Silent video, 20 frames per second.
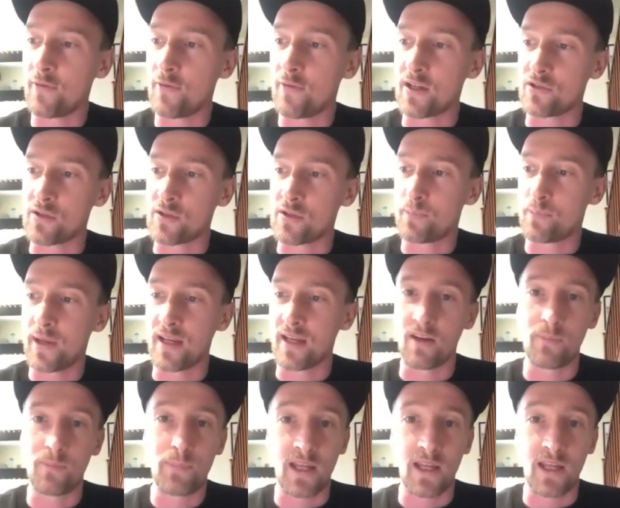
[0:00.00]
I think just
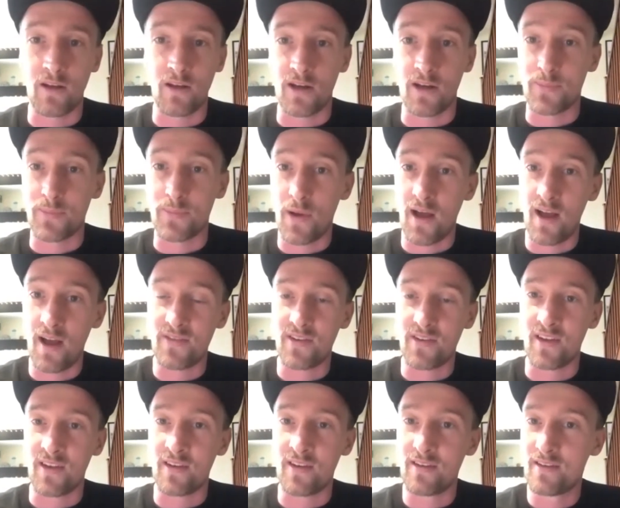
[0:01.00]
being a nice
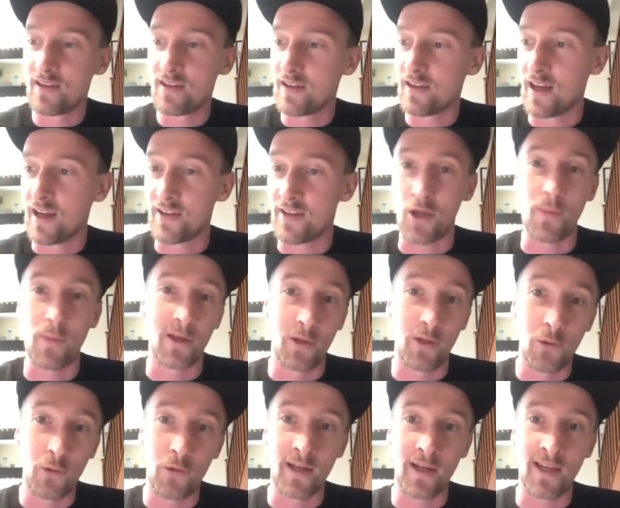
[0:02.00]
person, don't be
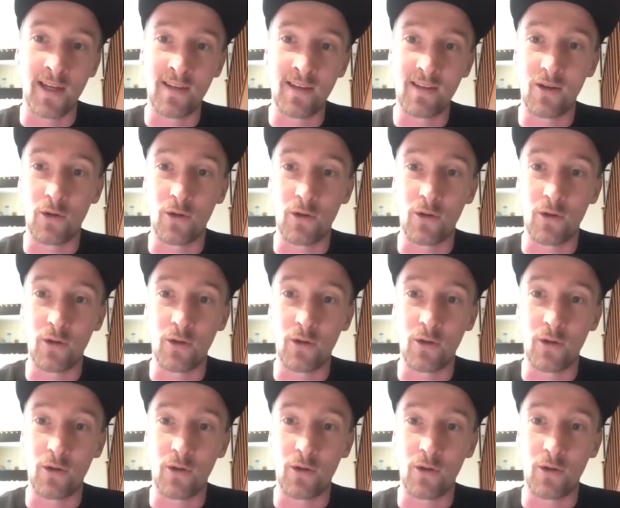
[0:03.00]
annoying.